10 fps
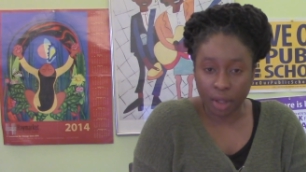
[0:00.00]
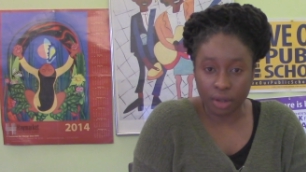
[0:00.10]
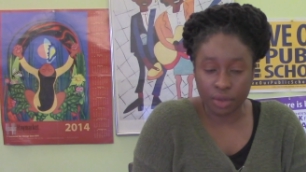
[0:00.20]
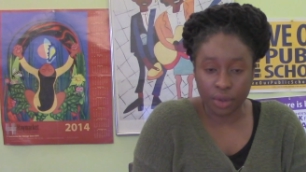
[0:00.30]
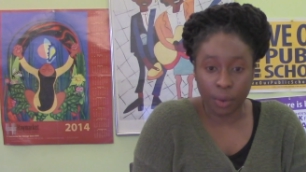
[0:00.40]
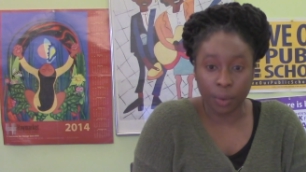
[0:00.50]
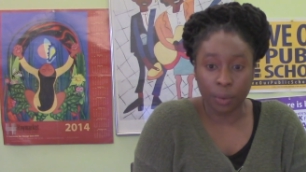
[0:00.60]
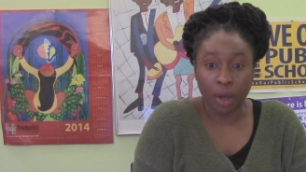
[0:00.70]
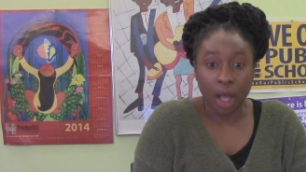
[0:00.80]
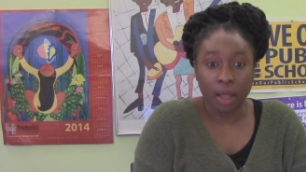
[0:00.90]
and
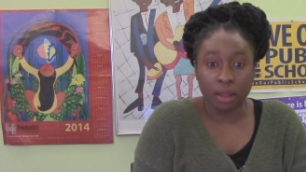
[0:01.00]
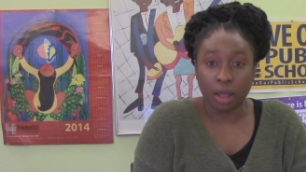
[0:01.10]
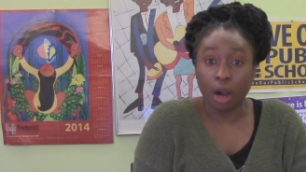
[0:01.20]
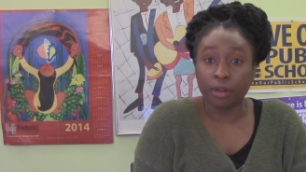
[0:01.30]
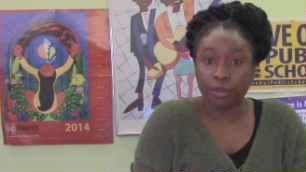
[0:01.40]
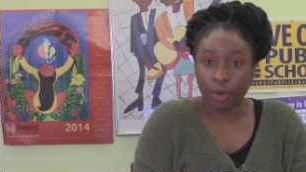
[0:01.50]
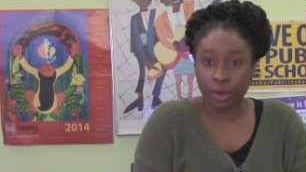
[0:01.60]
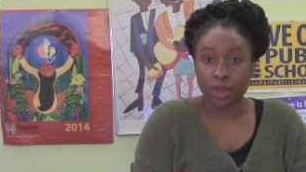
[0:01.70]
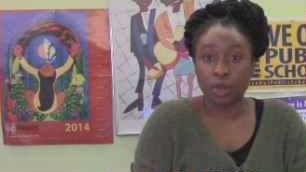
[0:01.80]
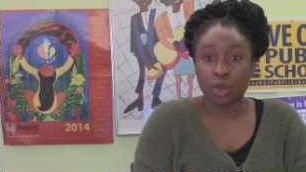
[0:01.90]
so they are
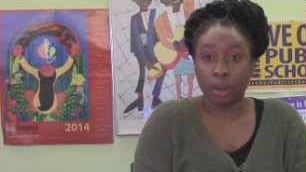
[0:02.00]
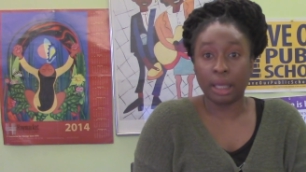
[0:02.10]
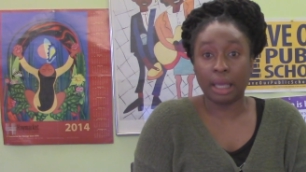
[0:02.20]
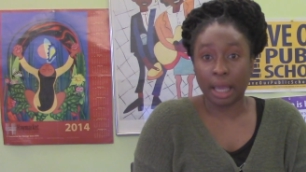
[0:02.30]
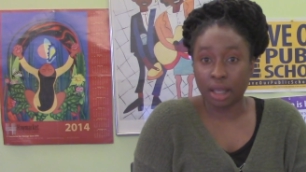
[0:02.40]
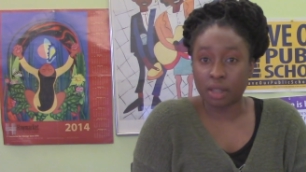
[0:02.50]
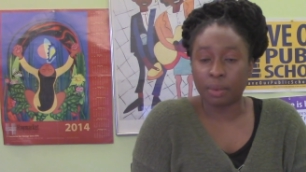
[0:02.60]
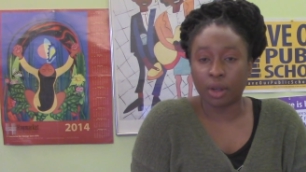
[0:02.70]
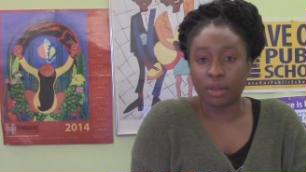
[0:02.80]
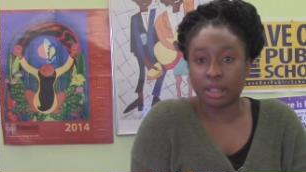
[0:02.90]
forced to join gangs
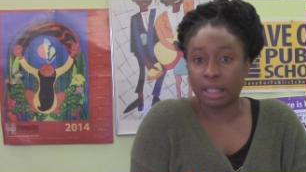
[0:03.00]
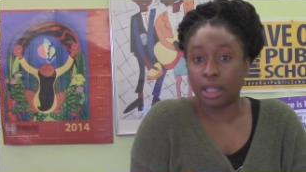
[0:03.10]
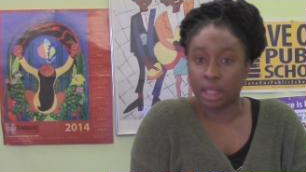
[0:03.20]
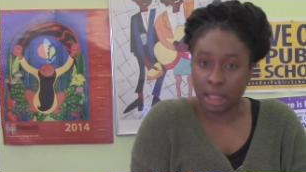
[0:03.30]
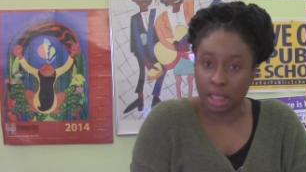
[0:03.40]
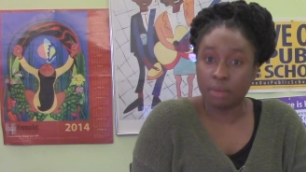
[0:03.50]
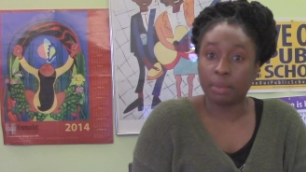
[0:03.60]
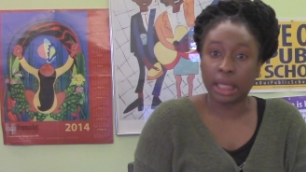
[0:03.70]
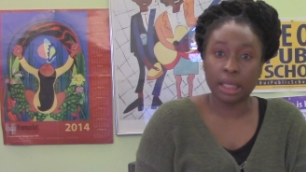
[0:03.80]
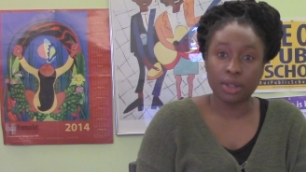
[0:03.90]
because they need
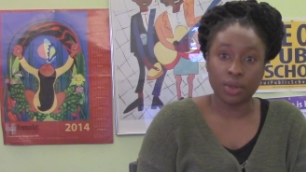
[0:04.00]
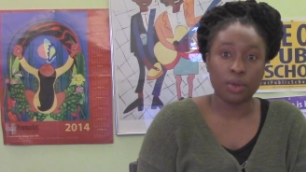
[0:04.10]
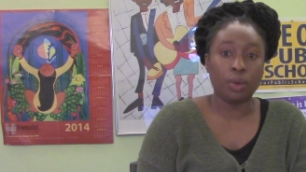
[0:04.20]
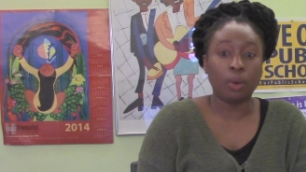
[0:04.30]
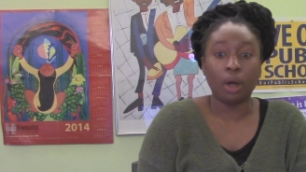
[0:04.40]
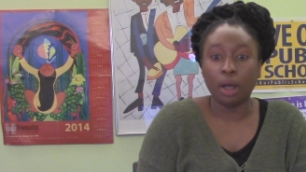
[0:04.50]
money to